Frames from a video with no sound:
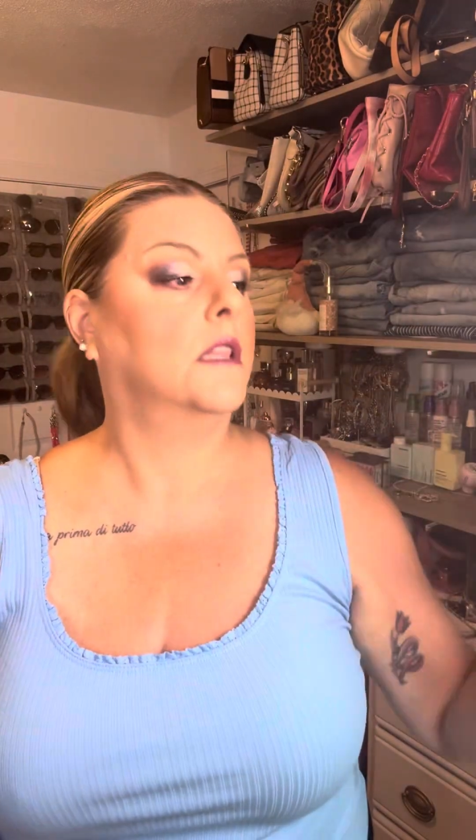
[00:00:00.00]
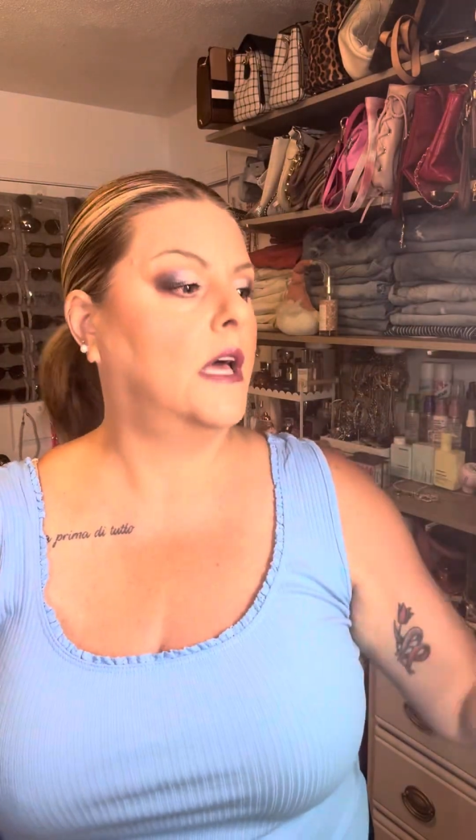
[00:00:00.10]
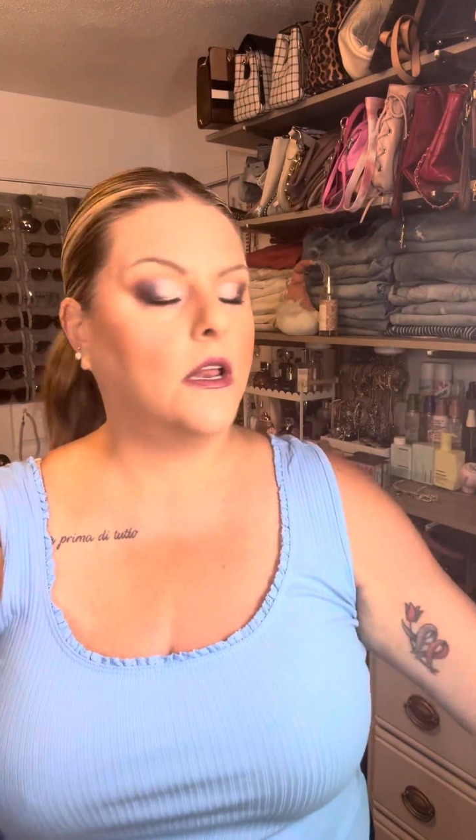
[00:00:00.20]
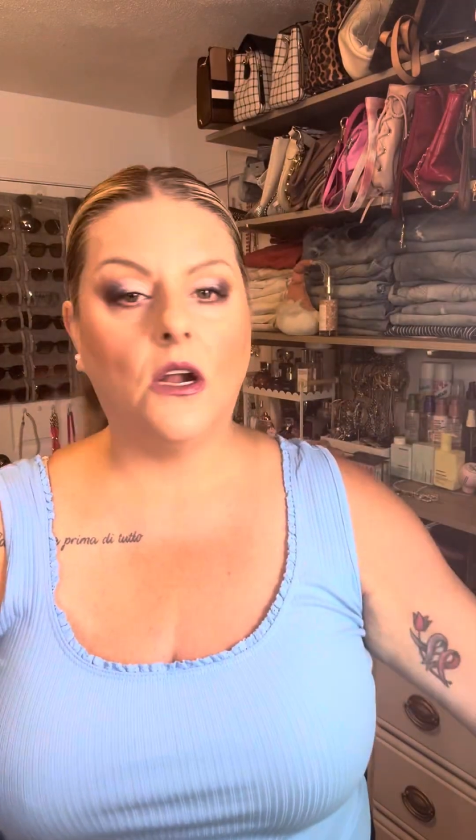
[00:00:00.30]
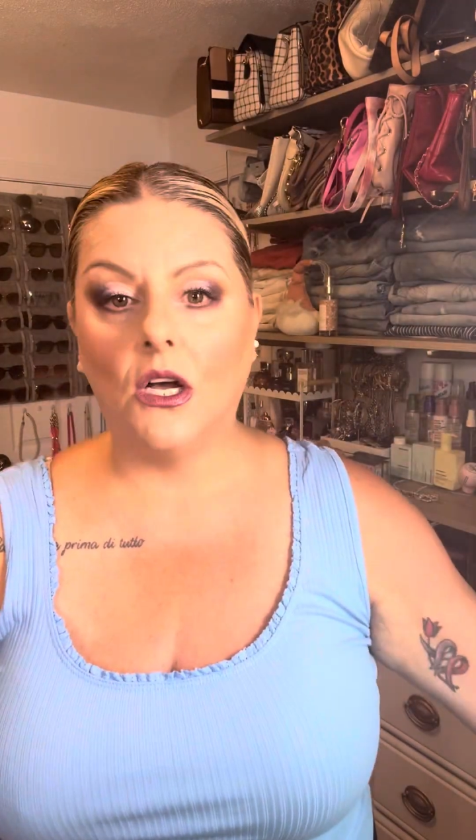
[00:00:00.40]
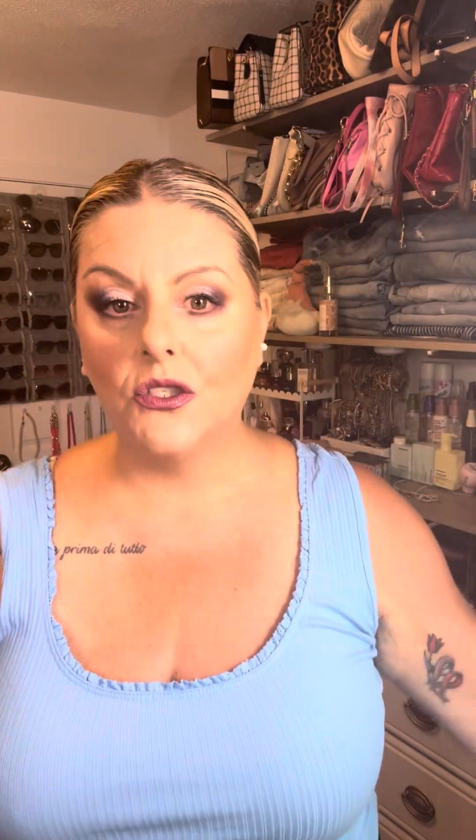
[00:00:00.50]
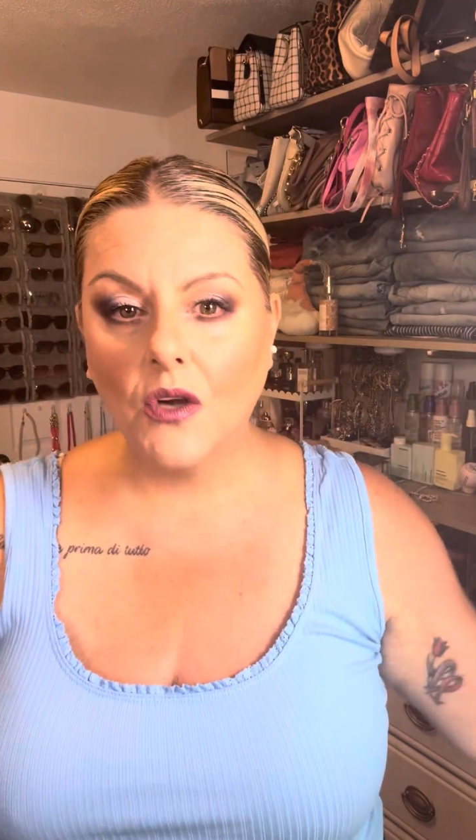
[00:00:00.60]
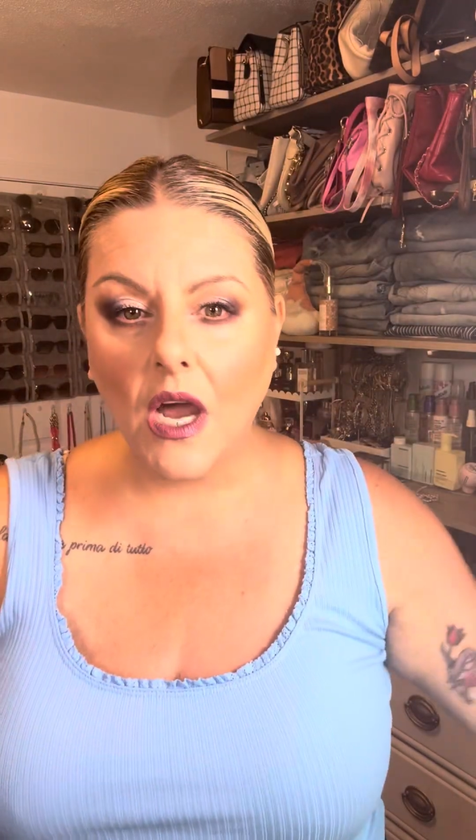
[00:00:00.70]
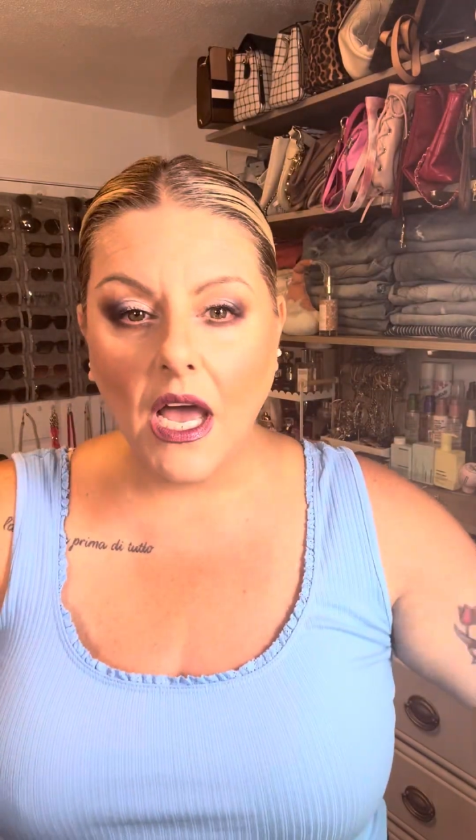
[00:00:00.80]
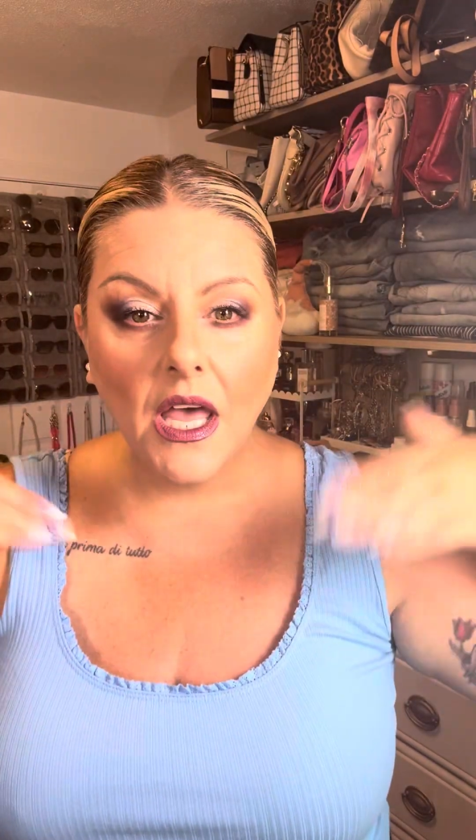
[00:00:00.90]
let it all
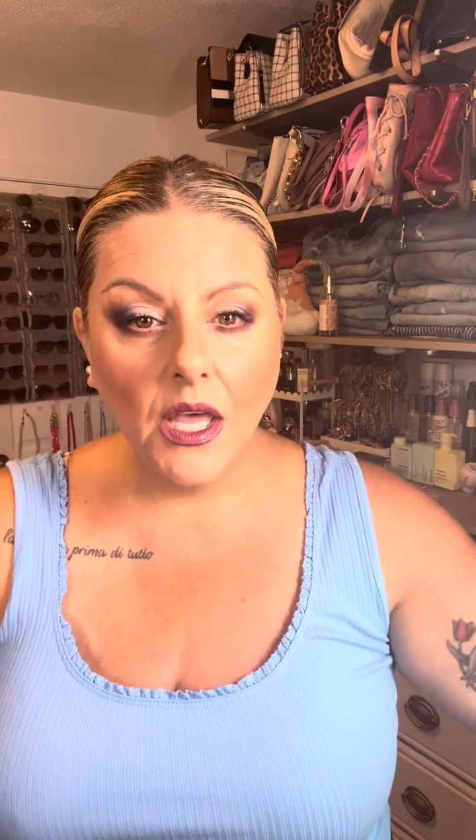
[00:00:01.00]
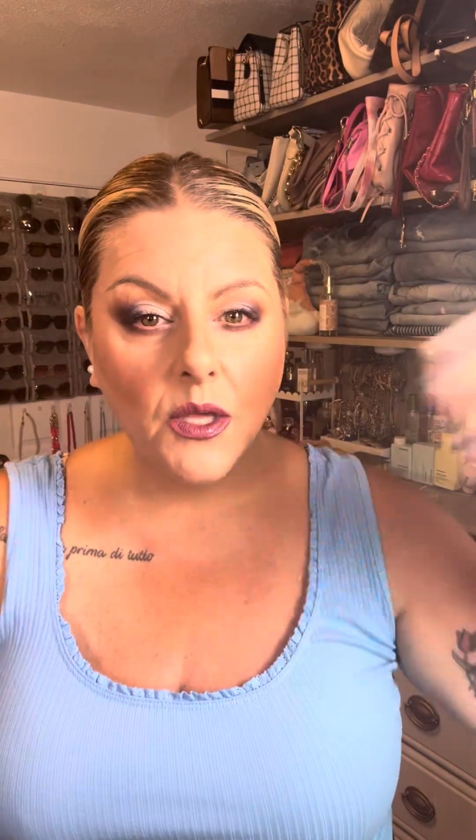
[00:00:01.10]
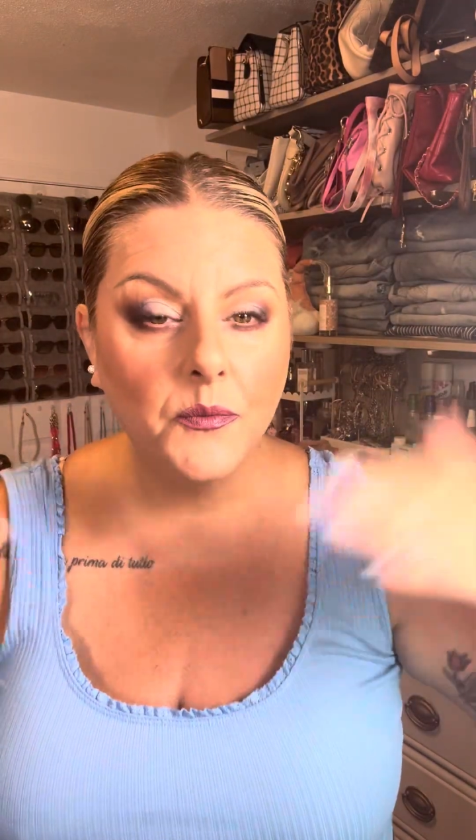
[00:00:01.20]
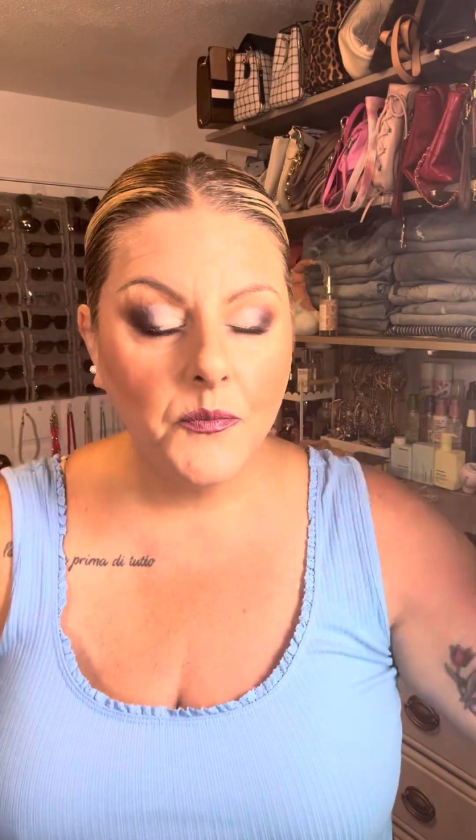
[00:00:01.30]
dry,